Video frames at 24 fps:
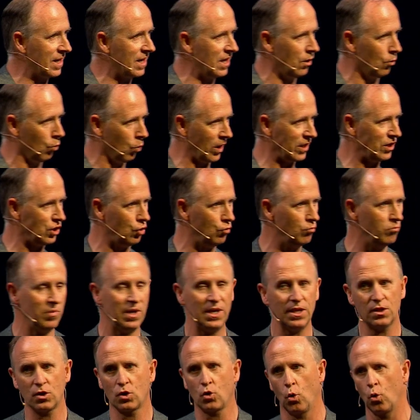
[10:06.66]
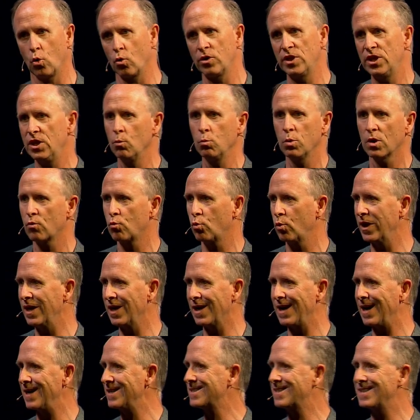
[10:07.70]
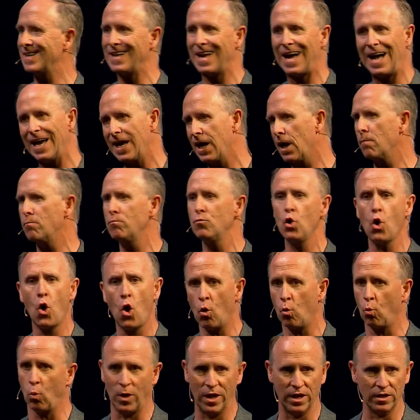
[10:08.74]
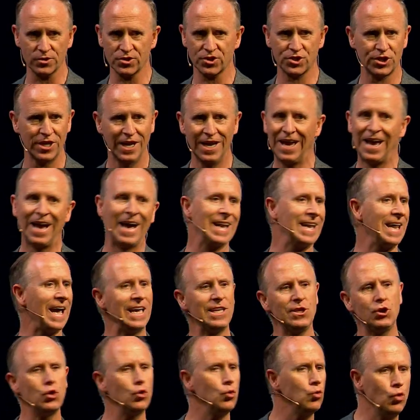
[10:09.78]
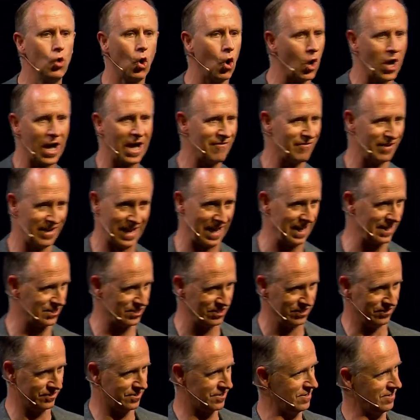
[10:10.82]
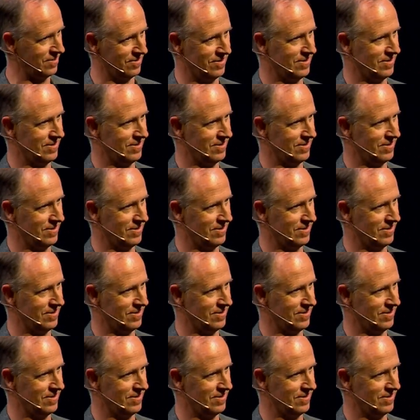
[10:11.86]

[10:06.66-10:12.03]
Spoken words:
here, when you meet Corey, you will realize that I am not Welsh and I do not have an accent.